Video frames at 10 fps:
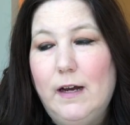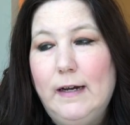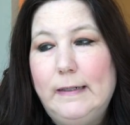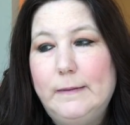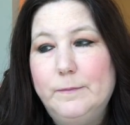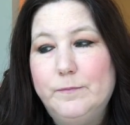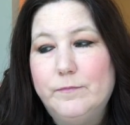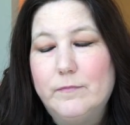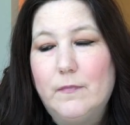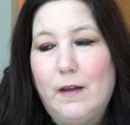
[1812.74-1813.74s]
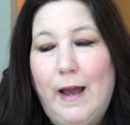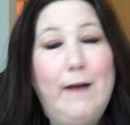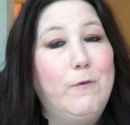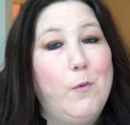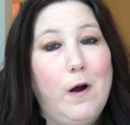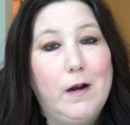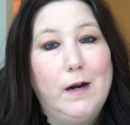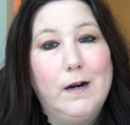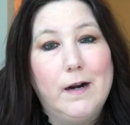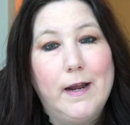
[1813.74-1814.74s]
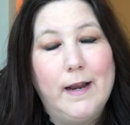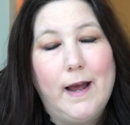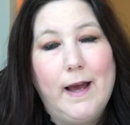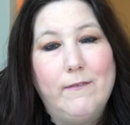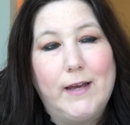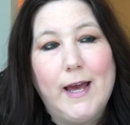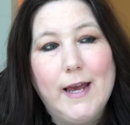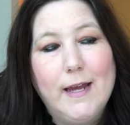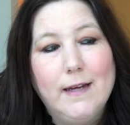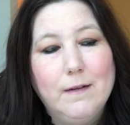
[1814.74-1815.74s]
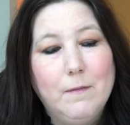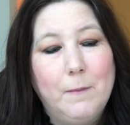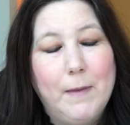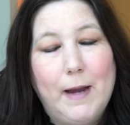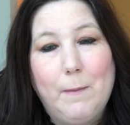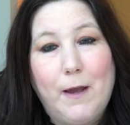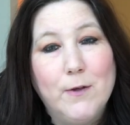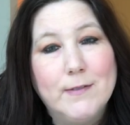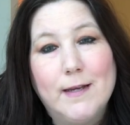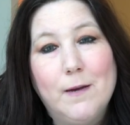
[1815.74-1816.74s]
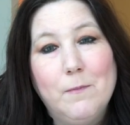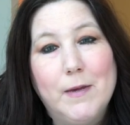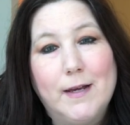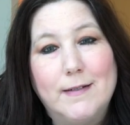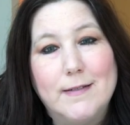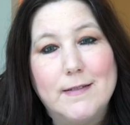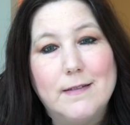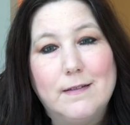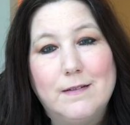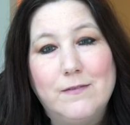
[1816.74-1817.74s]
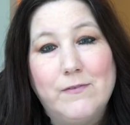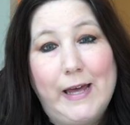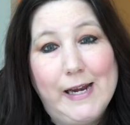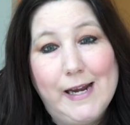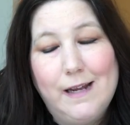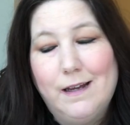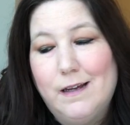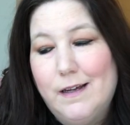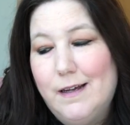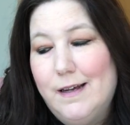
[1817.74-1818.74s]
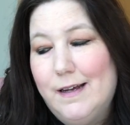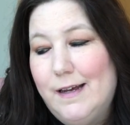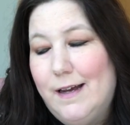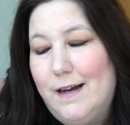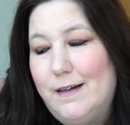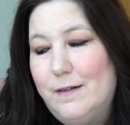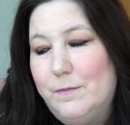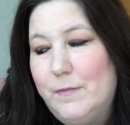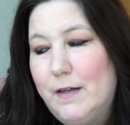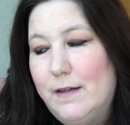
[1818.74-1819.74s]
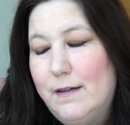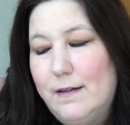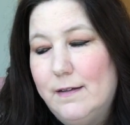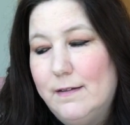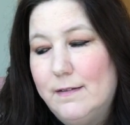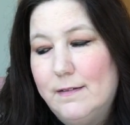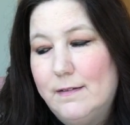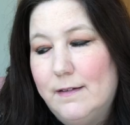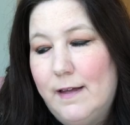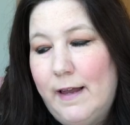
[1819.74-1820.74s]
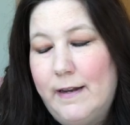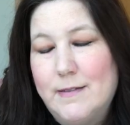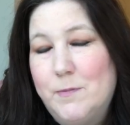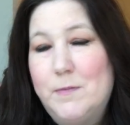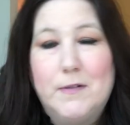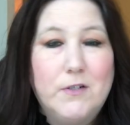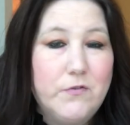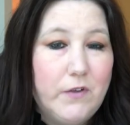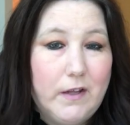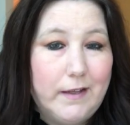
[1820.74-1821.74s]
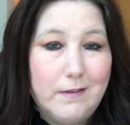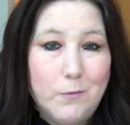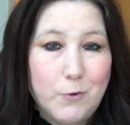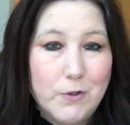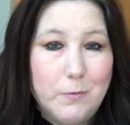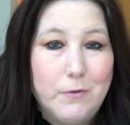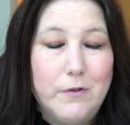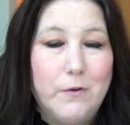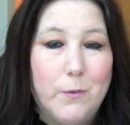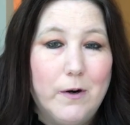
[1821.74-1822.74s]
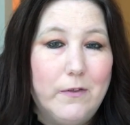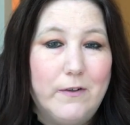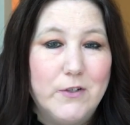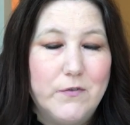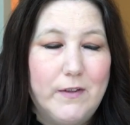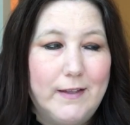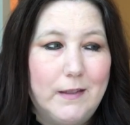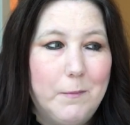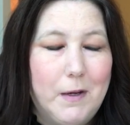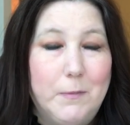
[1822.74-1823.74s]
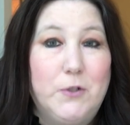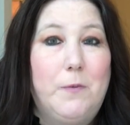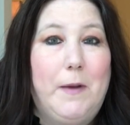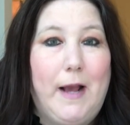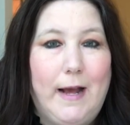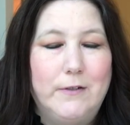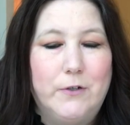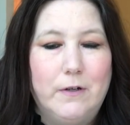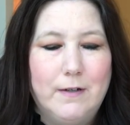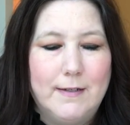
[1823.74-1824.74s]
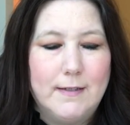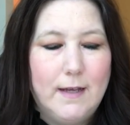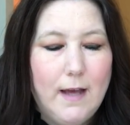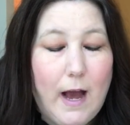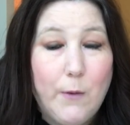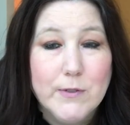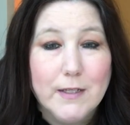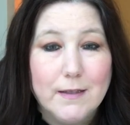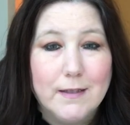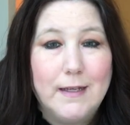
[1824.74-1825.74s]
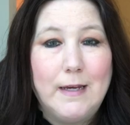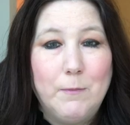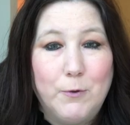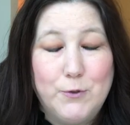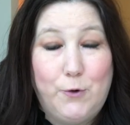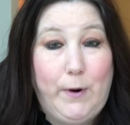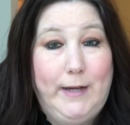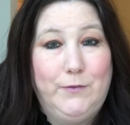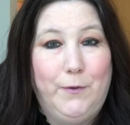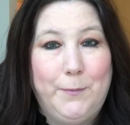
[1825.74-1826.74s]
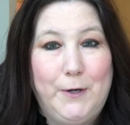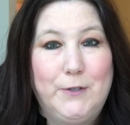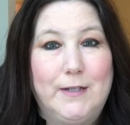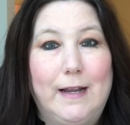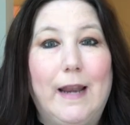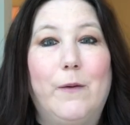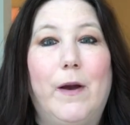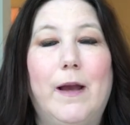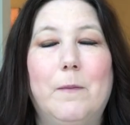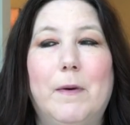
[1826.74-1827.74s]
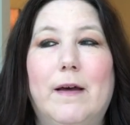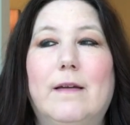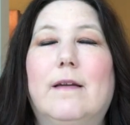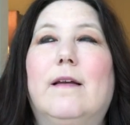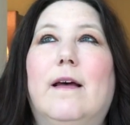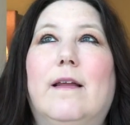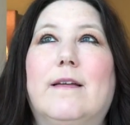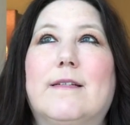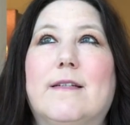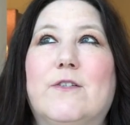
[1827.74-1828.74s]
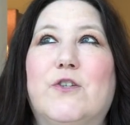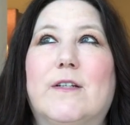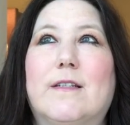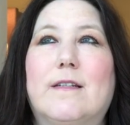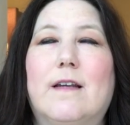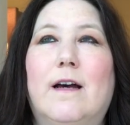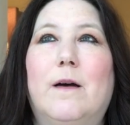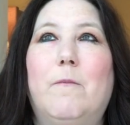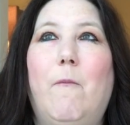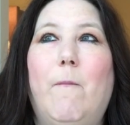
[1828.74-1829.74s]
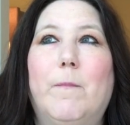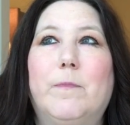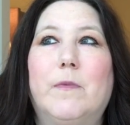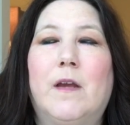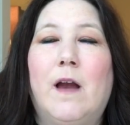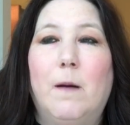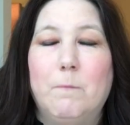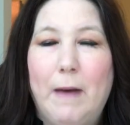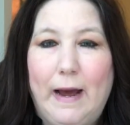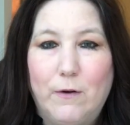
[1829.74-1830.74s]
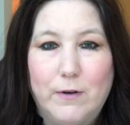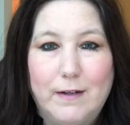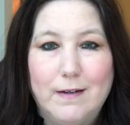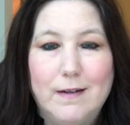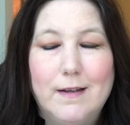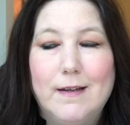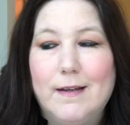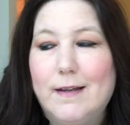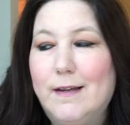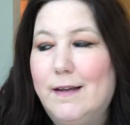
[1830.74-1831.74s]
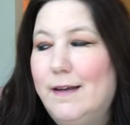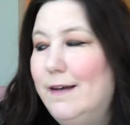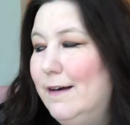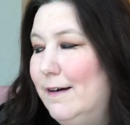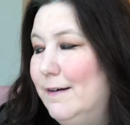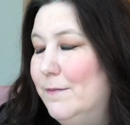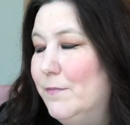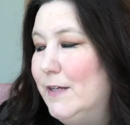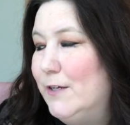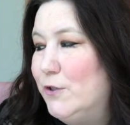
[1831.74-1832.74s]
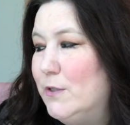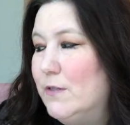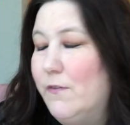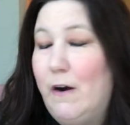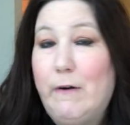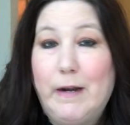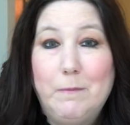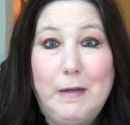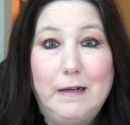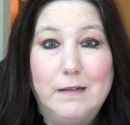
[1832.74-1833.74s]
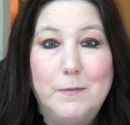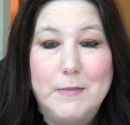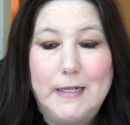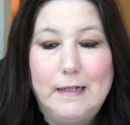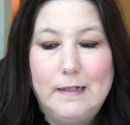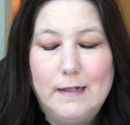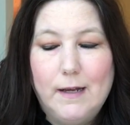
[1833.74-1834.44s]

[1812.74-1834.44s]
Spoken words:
I have a walker and I have a cane. I'm bad about using them because vanity. And then sometimes I just feel like they're more trouble than they're worth. I just feel like they become a tripping hazard because I wasn't the most graceful person anyway, but this is just compounded the issues of already being clumsy.